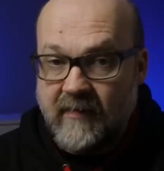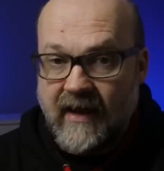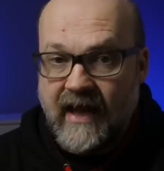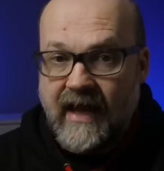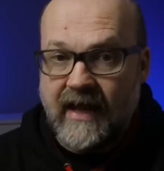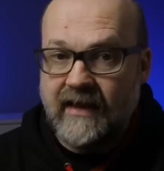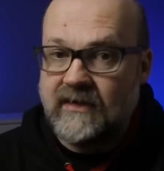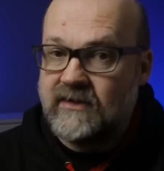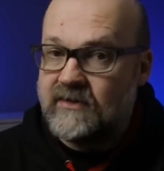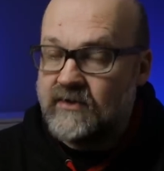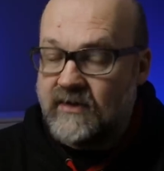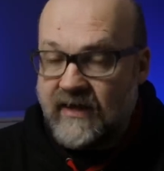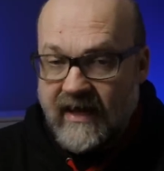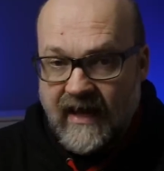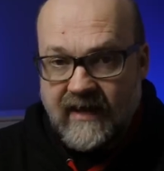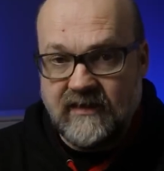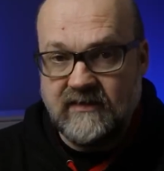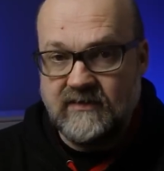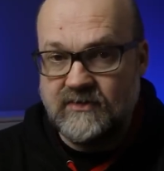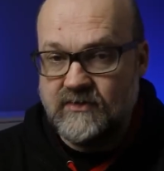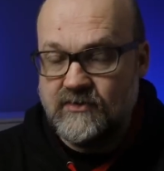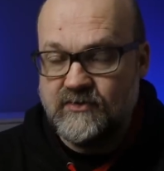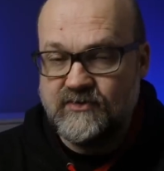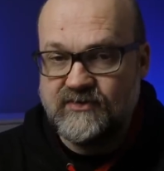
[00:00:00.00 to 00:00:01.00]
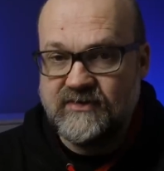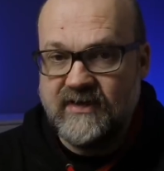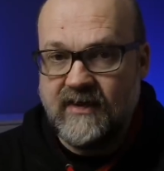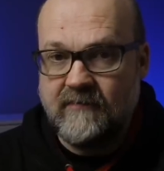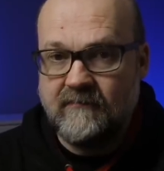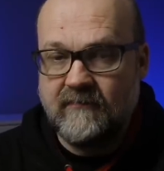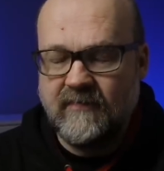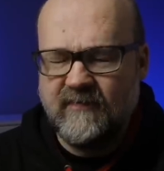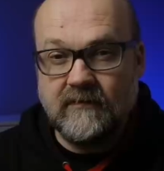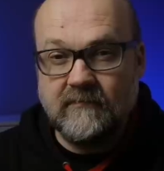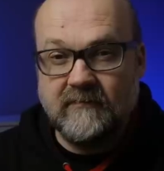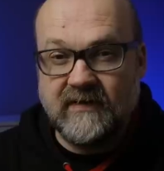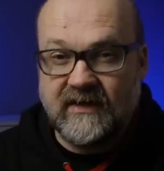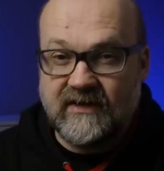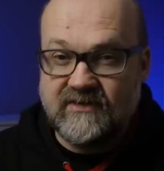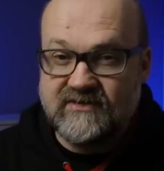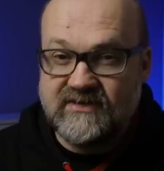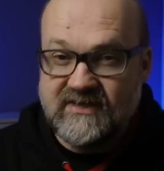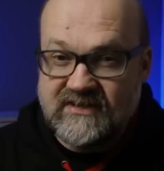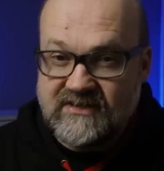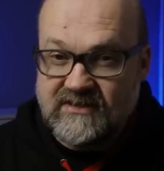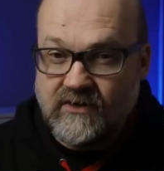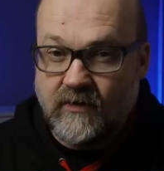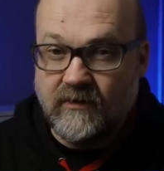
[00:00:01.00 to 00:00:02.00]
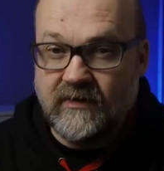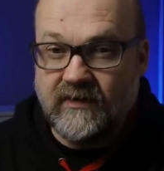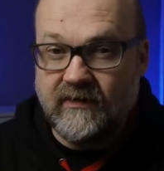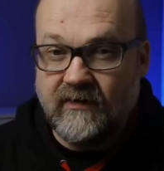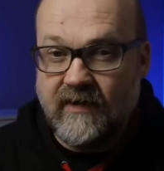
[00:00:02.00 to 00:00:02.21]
bad, you can use them because this is only